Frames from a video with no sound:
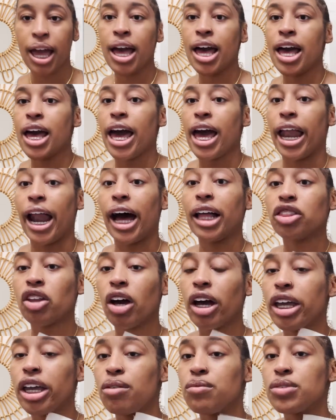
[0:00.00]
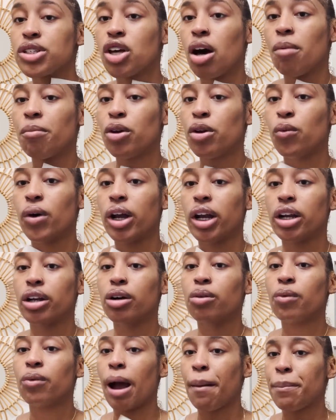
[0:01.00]
and I thought he was gonna be one of
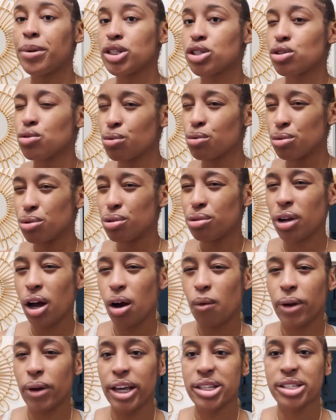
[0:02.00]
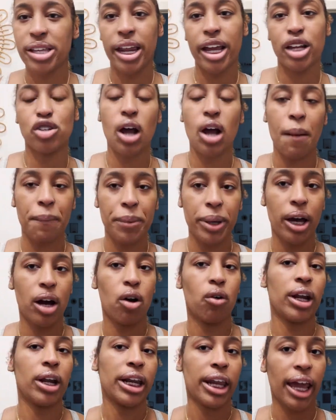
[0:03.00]
them rappers who, you know, when they say they drop it
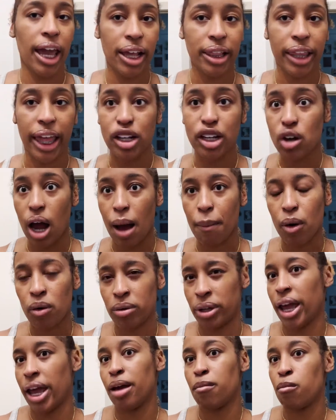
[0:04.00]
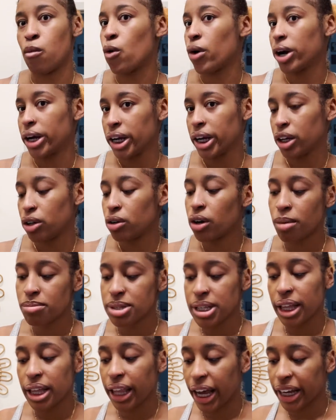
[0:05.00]
on a date, they drop on that morning. You know what I'm
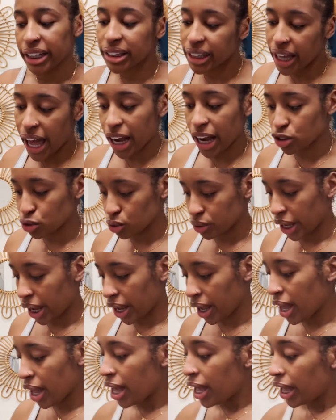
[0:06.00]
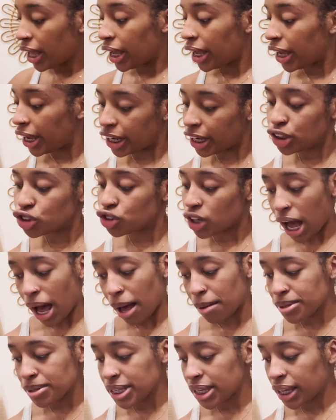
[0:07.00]
saying, like the actual date. He
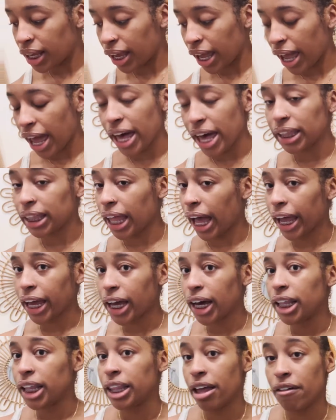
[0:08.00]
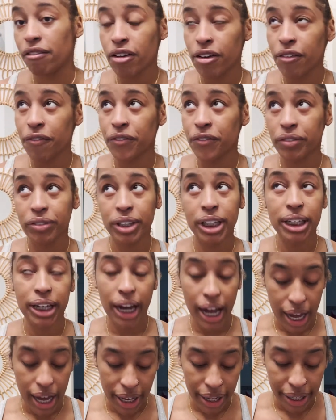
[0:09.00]
dropped at like
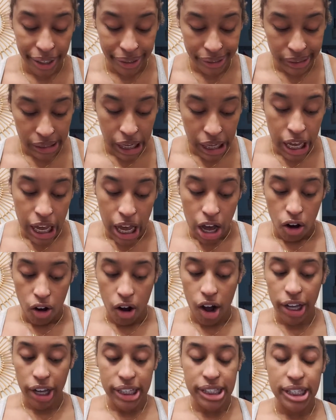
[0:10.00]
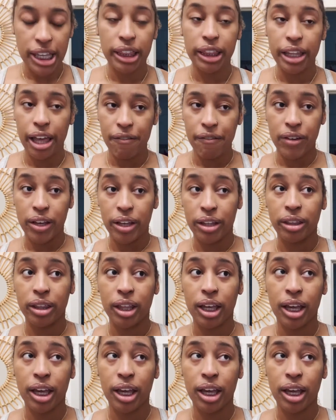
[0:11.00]
11:59, August 11th,